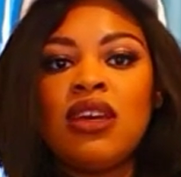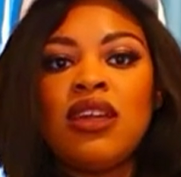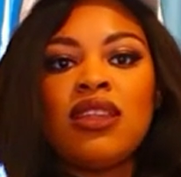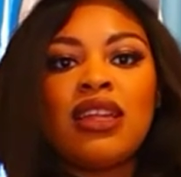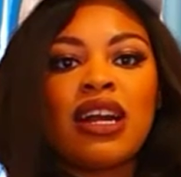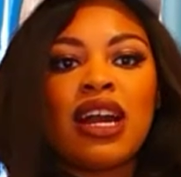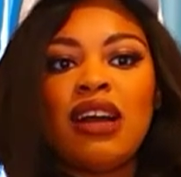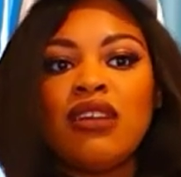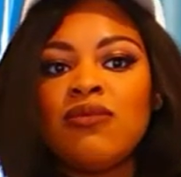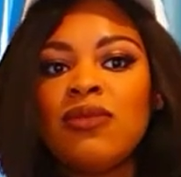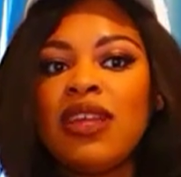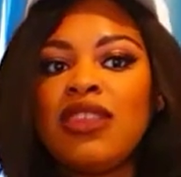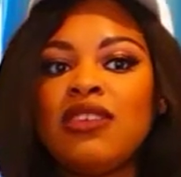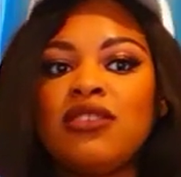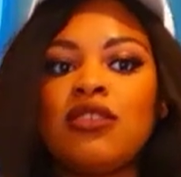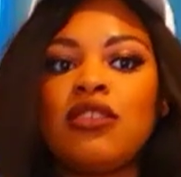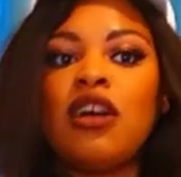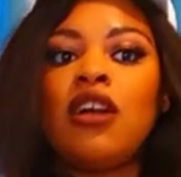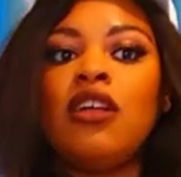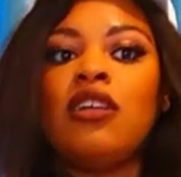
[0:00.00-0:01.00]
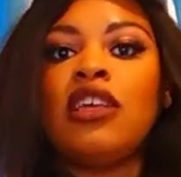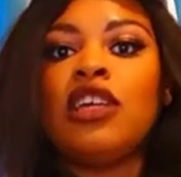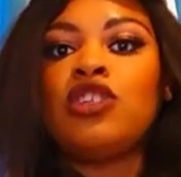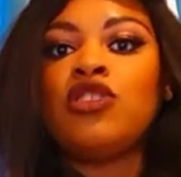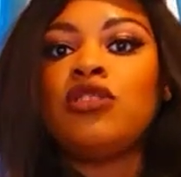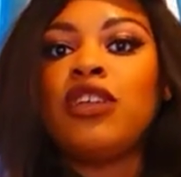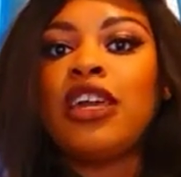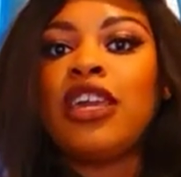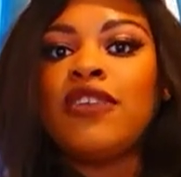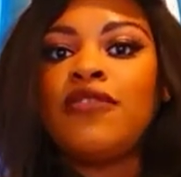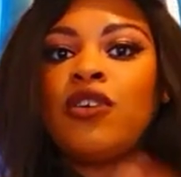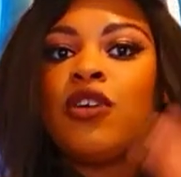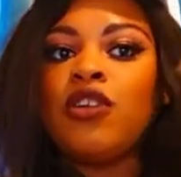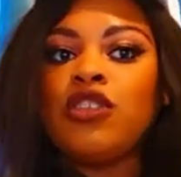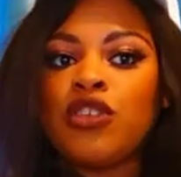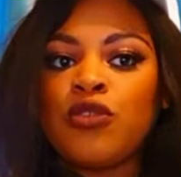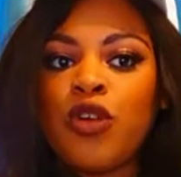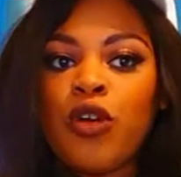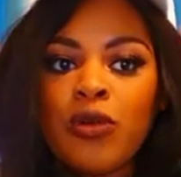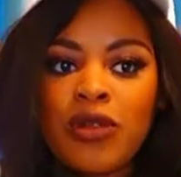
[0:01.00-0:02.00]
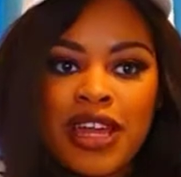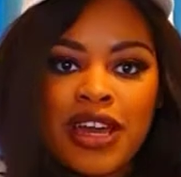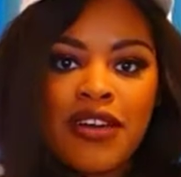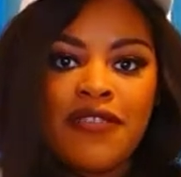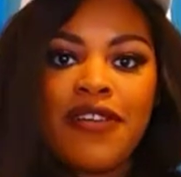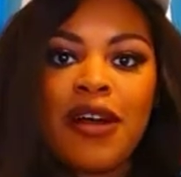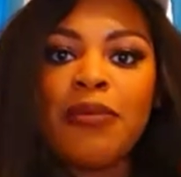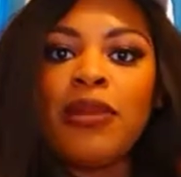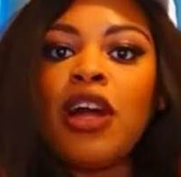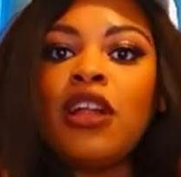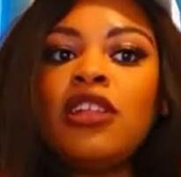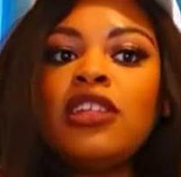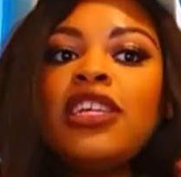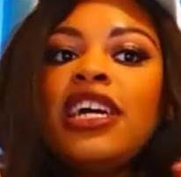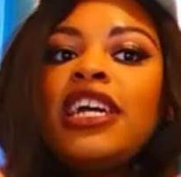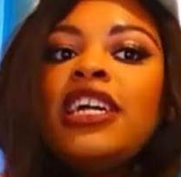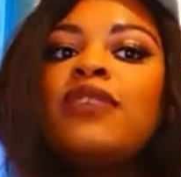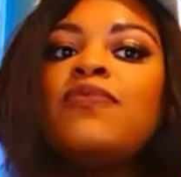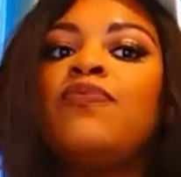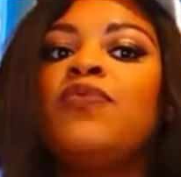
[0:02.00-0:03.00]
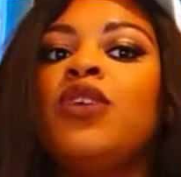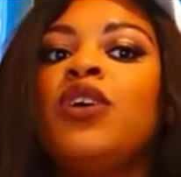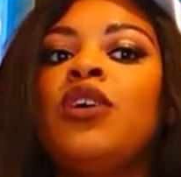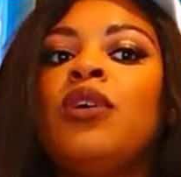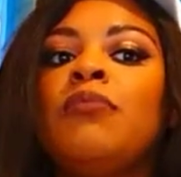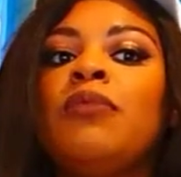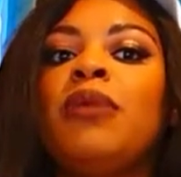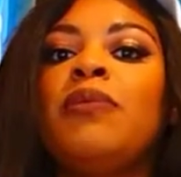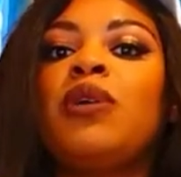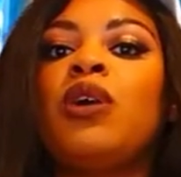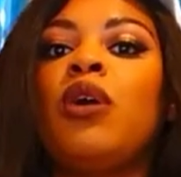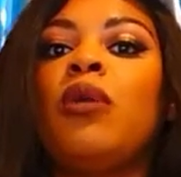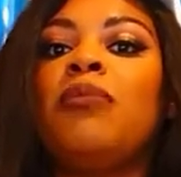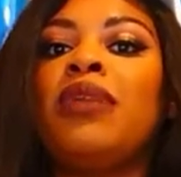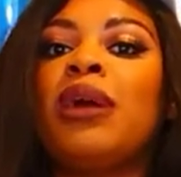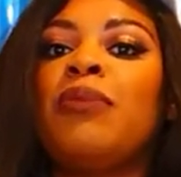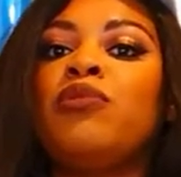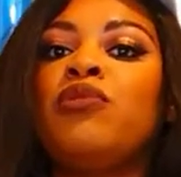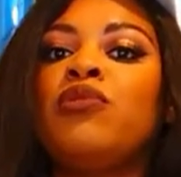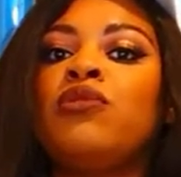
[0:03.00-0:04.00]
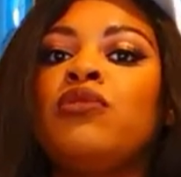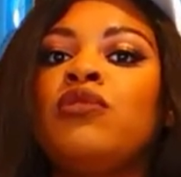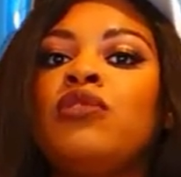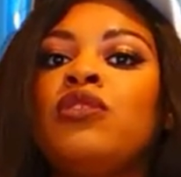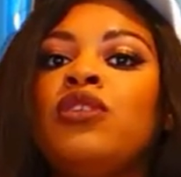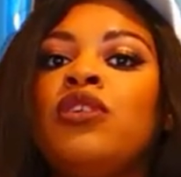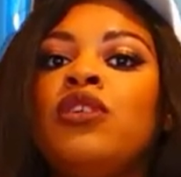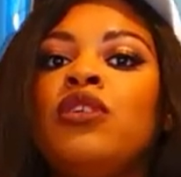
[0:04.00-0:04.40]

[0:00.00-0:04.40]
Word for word: Like I would wear this on holidays. You know, like if you're going to go on like a family holiday, maybe you go on Blackpool,